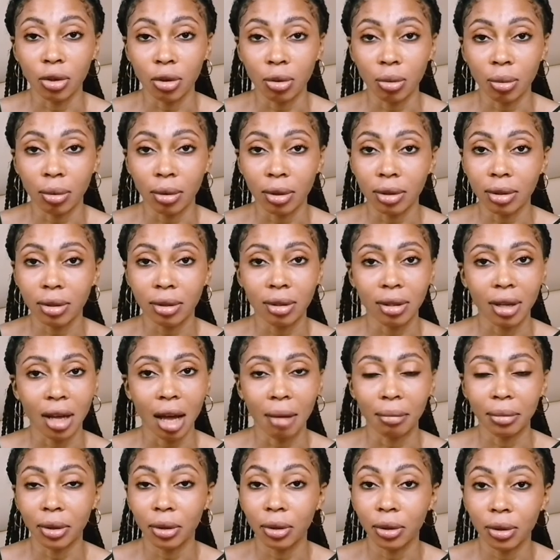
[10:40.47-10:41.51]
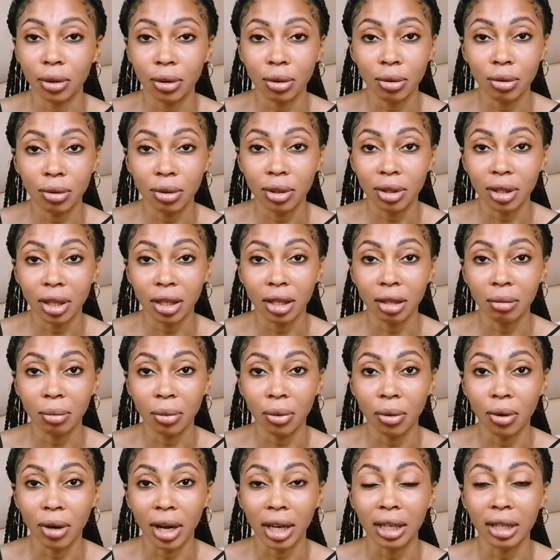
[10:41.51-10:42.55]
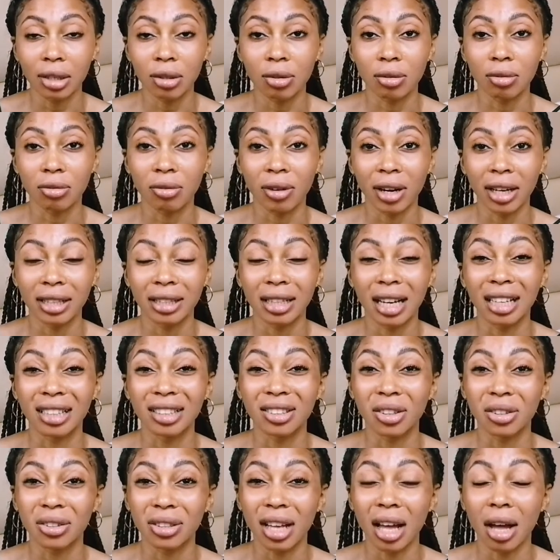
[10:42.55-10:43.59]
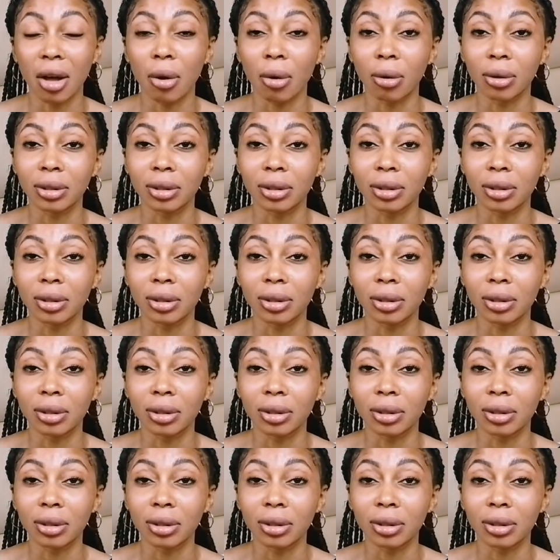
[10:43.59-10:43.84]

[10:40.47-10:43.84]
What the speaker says: you know what, I'm not going to do this anymore. I need to find another